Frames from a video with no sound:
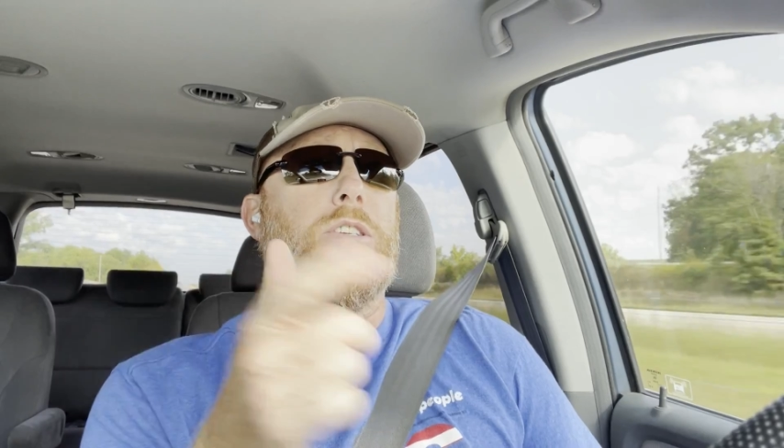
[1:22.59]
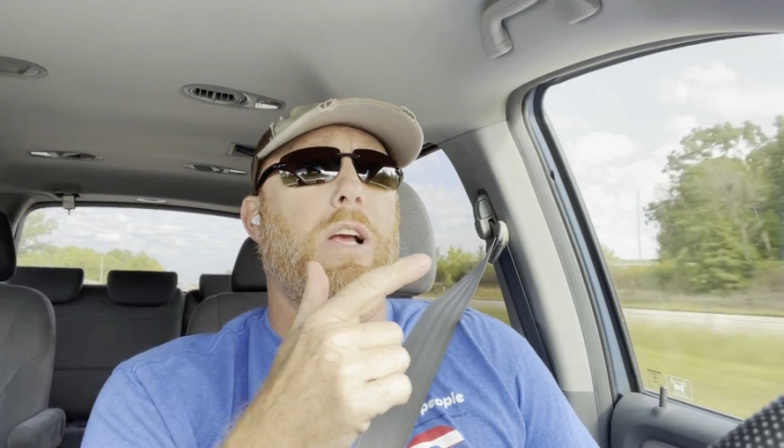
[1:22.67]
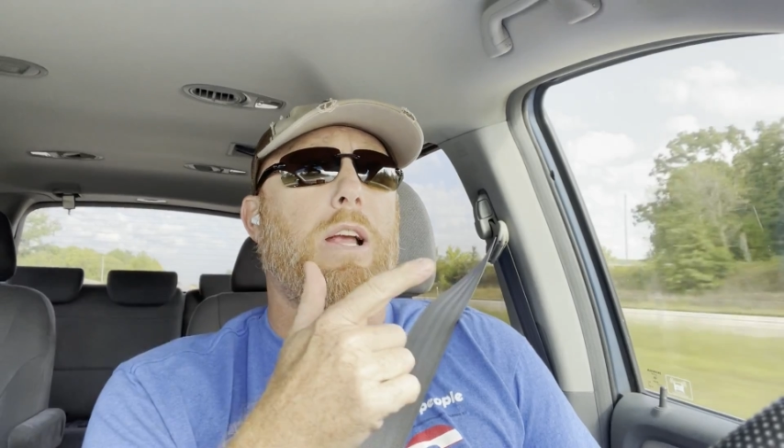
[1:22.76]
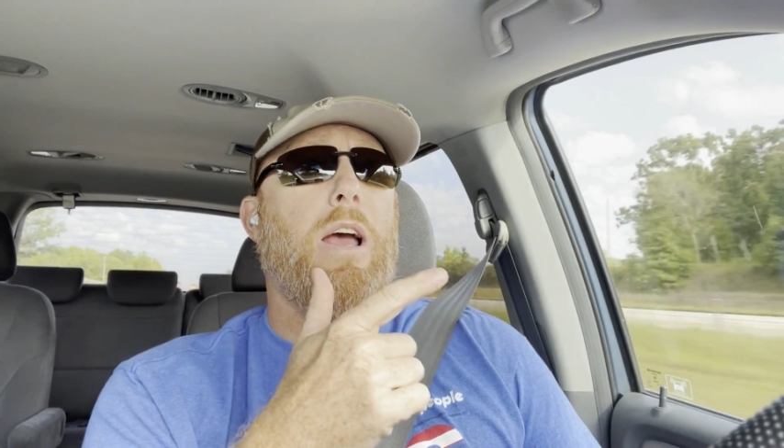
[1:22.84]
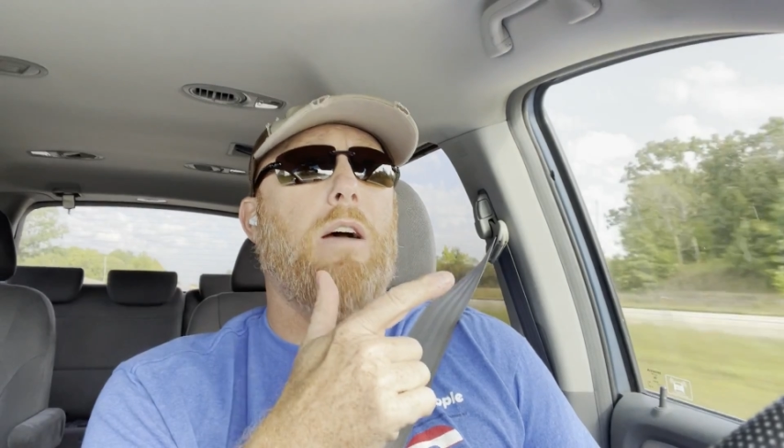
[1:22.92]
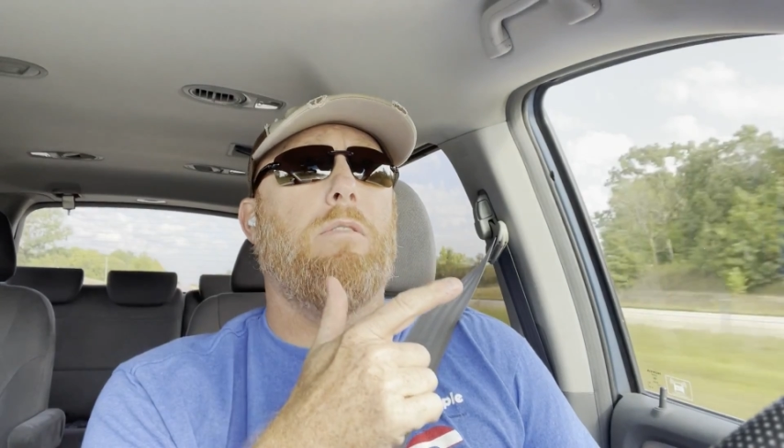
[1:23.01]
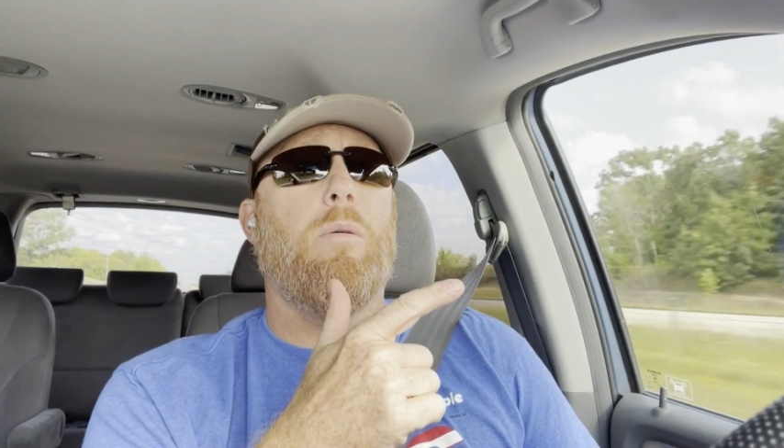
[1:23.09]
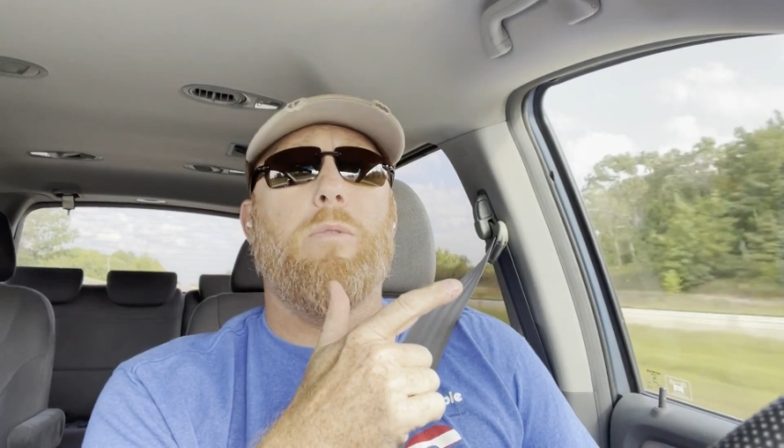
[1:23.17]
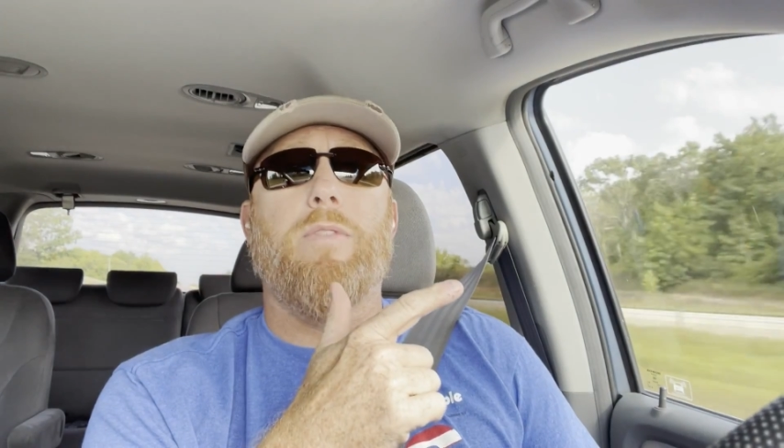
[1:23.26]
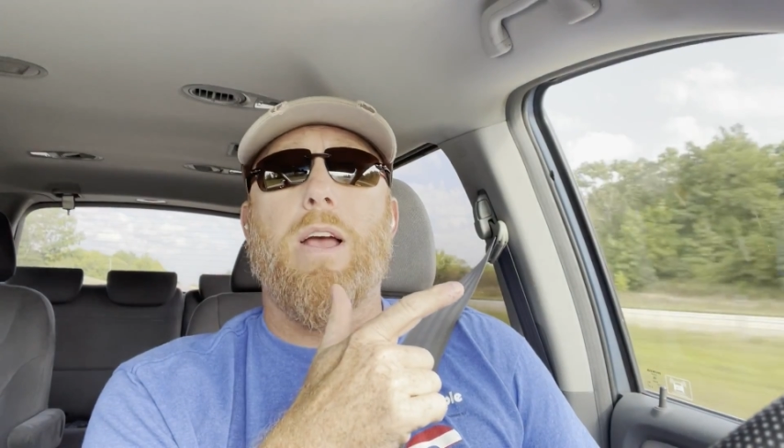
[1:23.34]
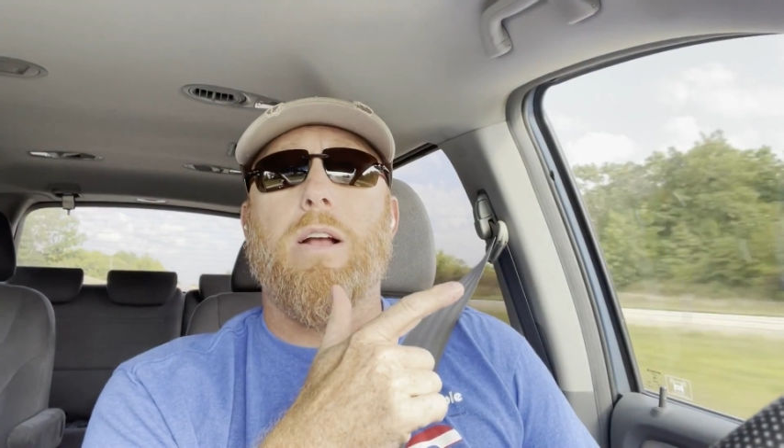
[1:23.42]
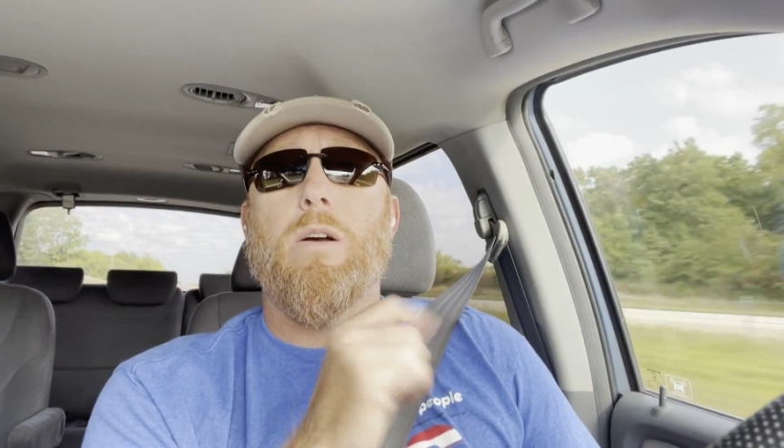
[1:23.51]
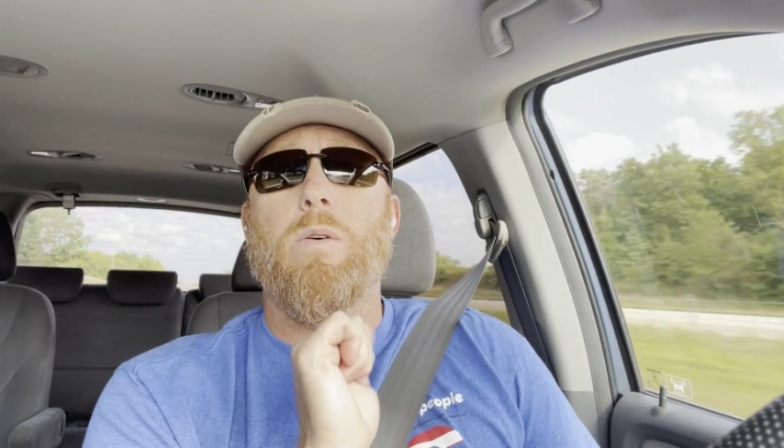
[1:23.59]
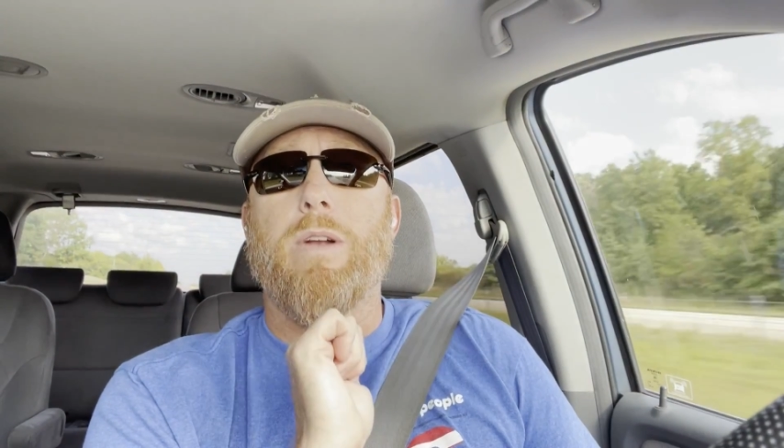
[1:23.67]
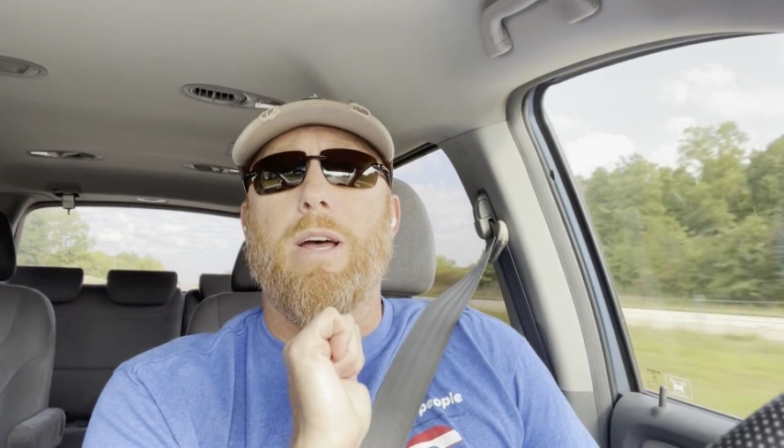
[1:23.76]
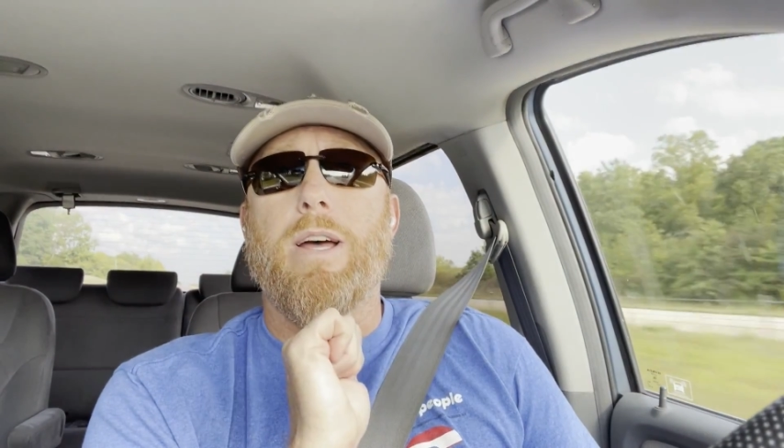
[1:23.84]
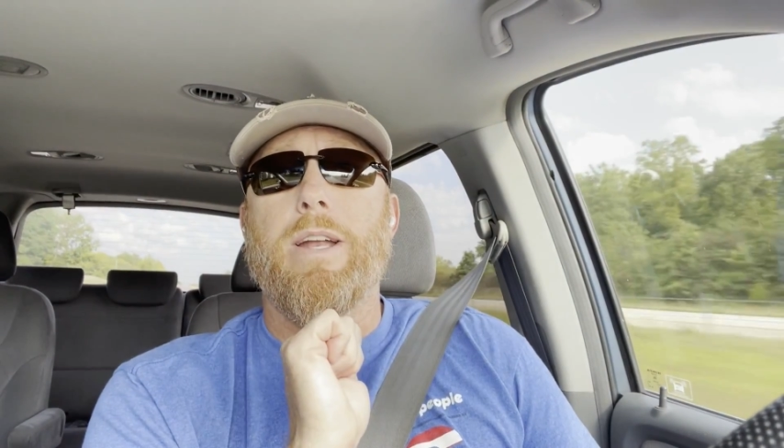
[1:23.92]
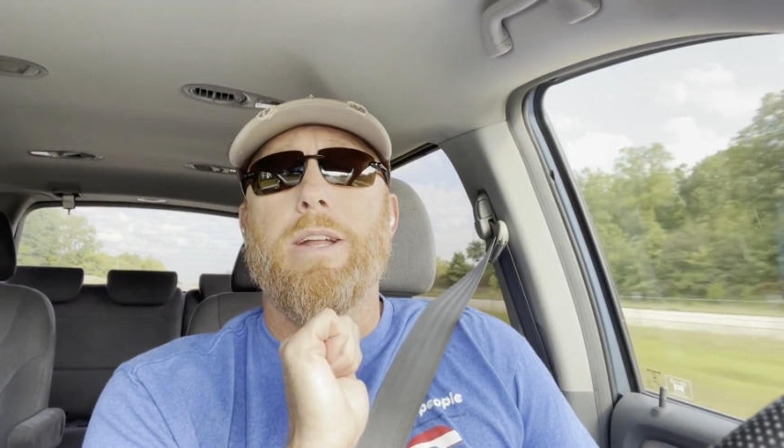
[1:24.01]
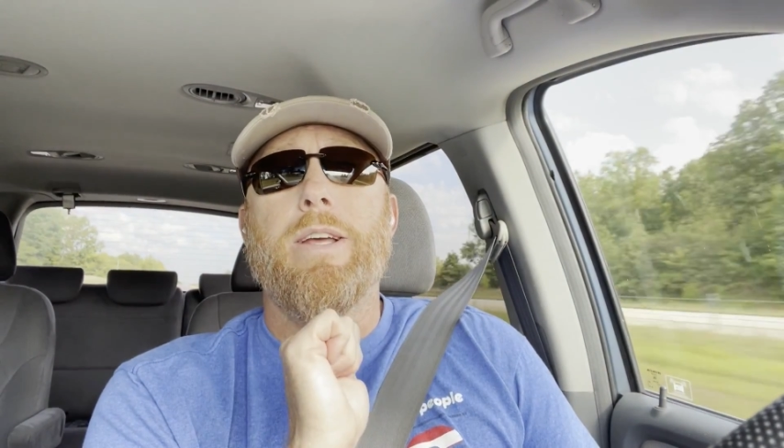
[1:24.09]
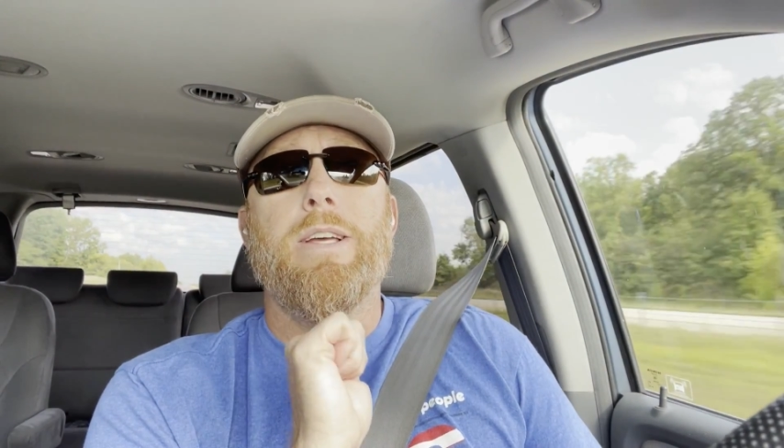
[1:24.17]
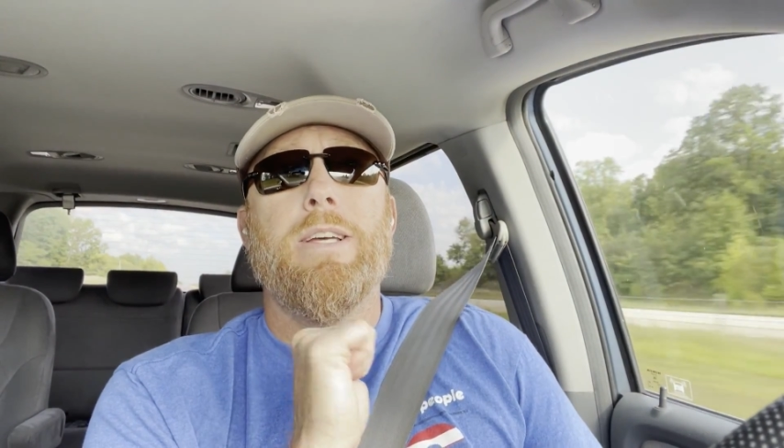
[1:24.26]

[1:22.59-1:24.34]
check out what we've got going on.